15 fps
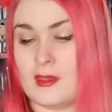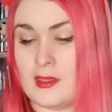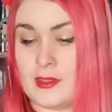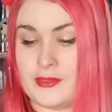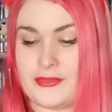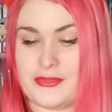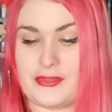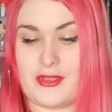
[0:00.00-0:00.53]

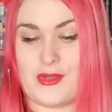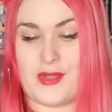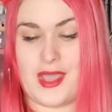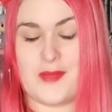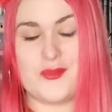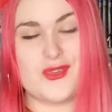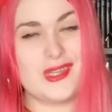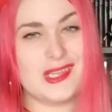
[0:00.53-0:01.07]
So
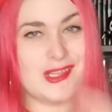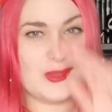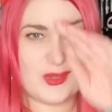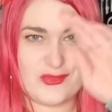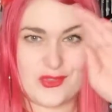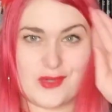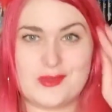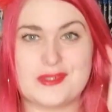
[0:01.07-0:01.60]
I'm really looking
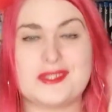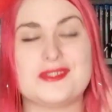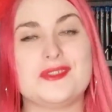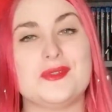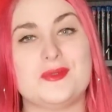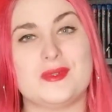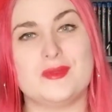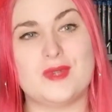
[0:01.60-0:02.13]
forward
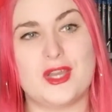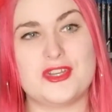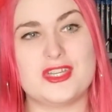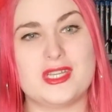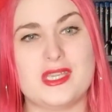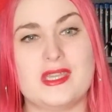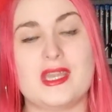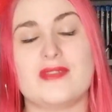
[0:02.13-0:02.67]
to
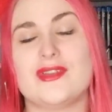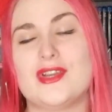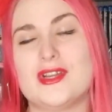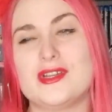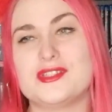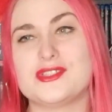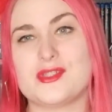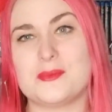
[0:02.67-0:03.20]
rewatching it. I've
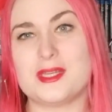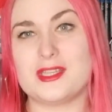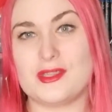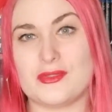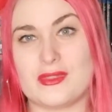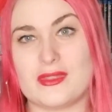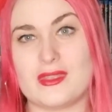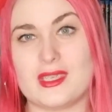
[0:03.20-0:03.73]
heard so many
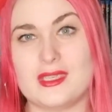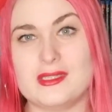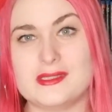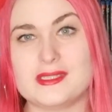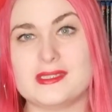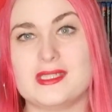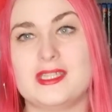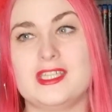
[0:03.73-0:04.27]
good
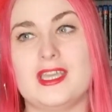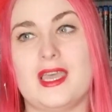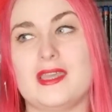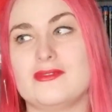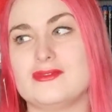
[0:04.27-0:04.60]
things. I